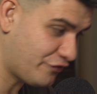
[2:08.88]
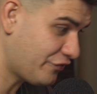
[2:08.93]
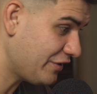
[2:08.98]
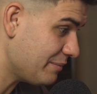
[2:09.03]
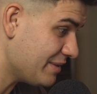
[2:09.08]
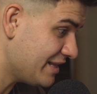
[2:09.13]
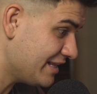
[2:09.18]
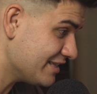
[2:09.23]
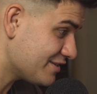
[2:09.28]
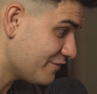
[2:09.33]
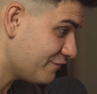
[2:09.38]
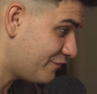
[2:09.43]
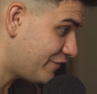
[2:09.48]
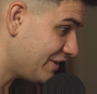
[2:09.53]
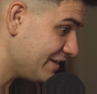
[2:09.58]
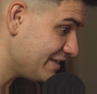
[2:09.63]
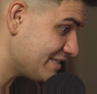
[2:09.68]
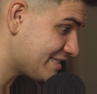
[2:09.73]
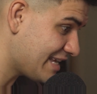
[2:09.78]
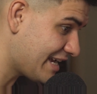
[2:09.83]
3 minutes and
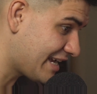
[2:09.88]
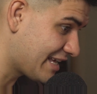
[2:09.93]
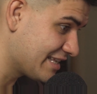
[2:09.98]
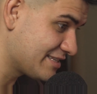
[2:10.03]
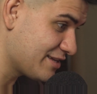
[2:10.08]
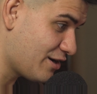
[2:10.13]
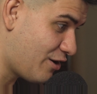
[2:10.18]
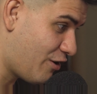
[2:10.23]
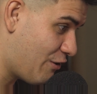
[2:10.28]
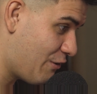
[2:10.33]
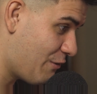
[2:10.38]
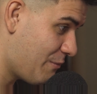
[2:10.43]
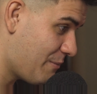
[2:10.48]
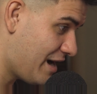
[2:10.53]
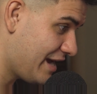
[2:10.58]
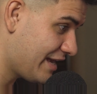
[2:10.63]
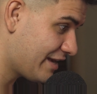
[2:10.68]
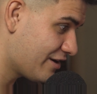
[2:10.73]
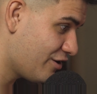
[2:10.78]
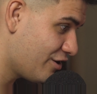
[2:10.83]
30 seconds. Oh
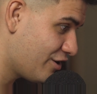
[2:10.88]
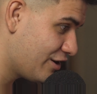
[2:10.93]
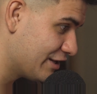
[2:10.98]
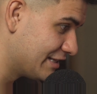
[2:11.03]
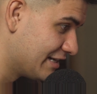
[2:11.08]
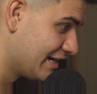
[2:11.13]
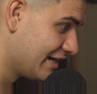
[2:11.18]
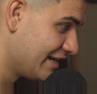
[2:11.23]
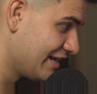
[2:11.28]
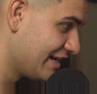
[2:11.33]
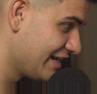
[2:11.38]
my God.